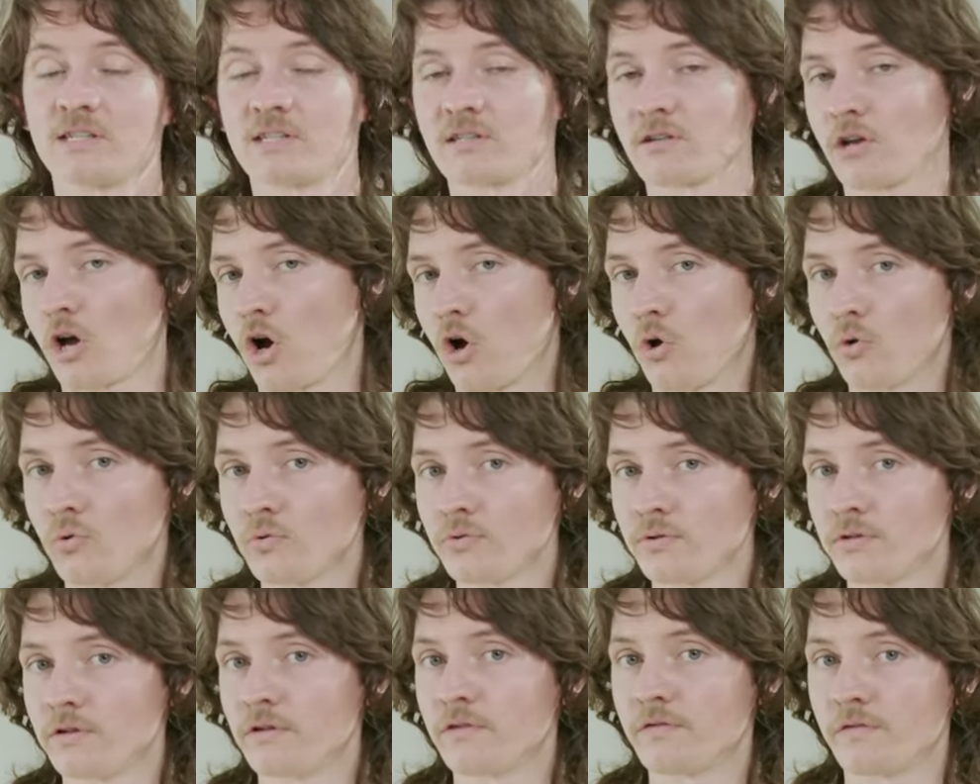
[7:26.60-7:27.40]
is
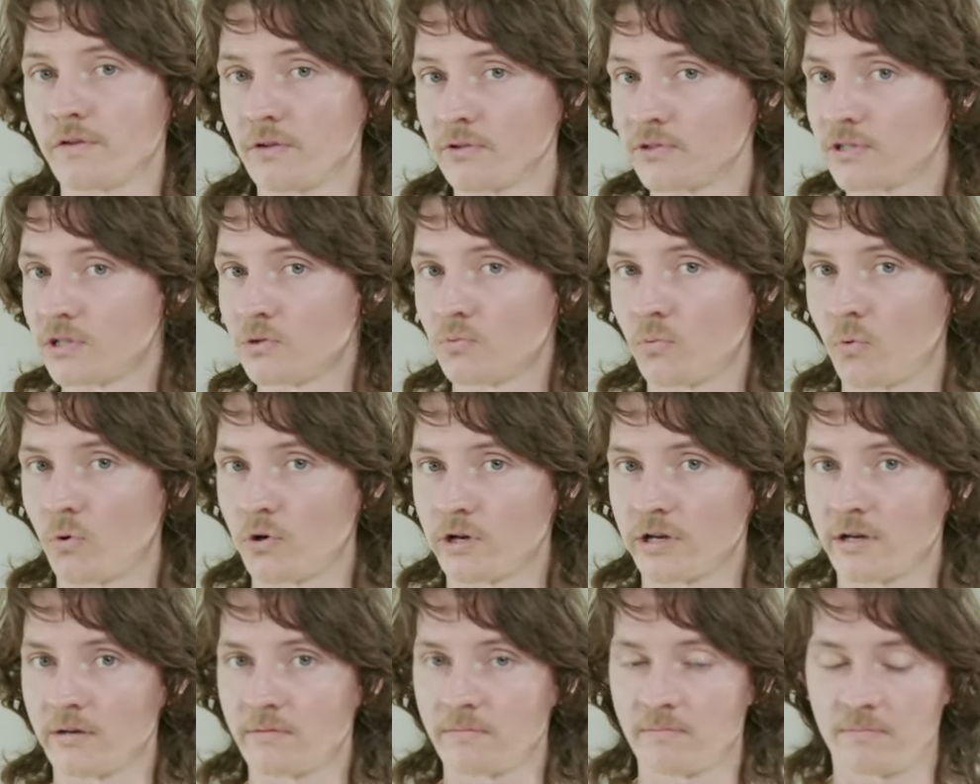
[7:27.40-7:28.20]
cold filtered
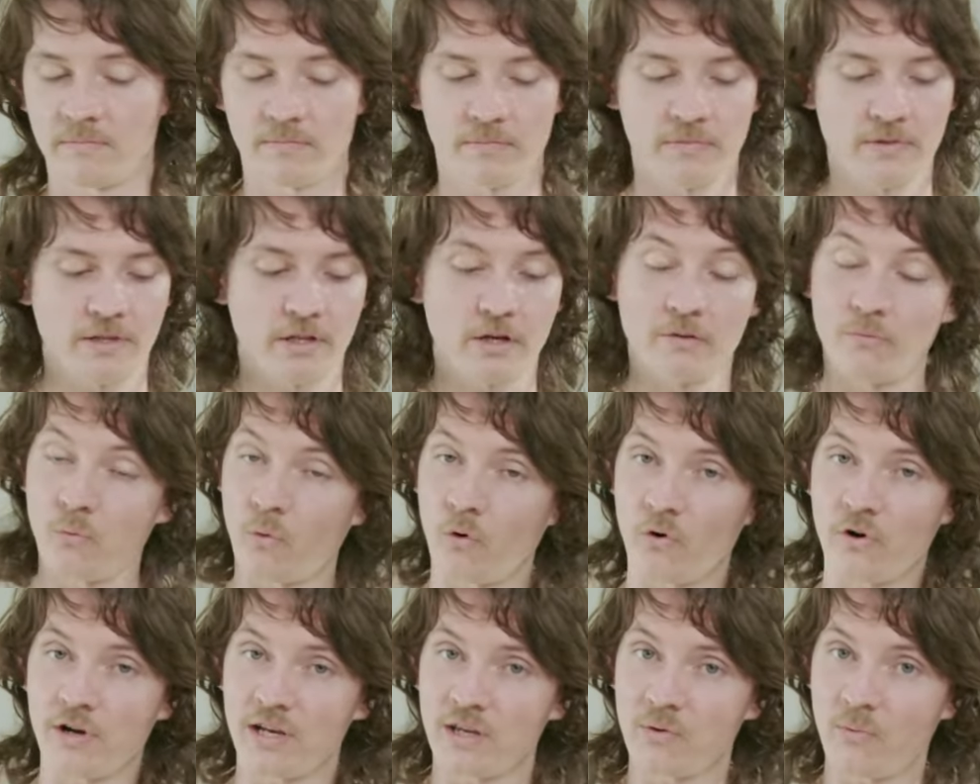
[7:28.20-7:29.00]
water that I've
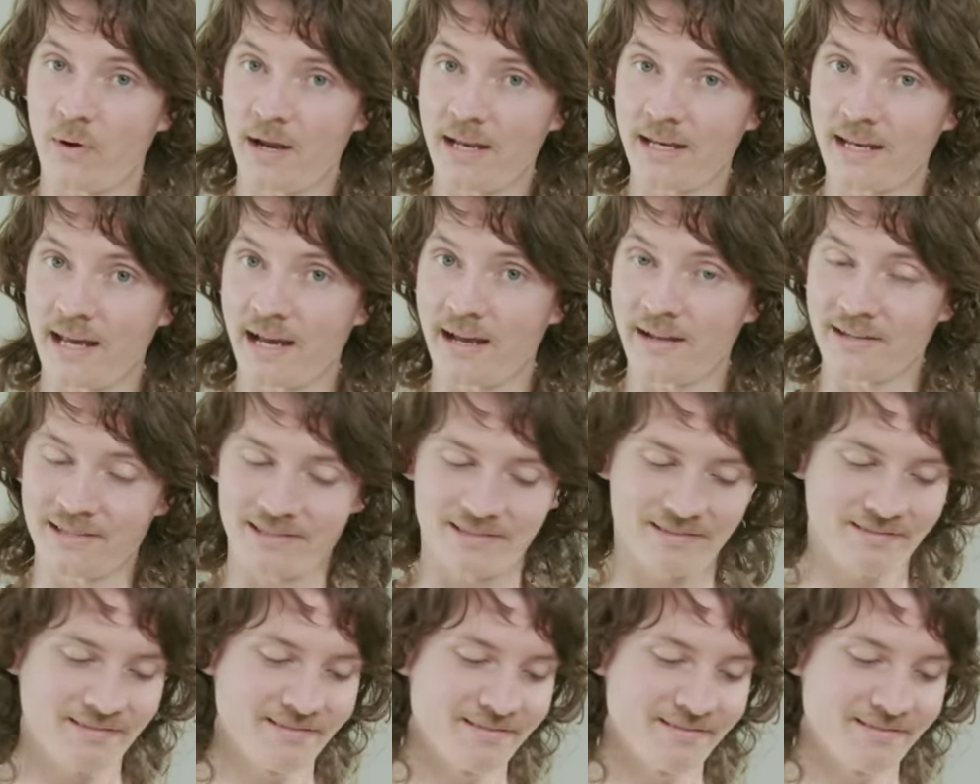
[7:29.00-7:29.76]
already weighed out.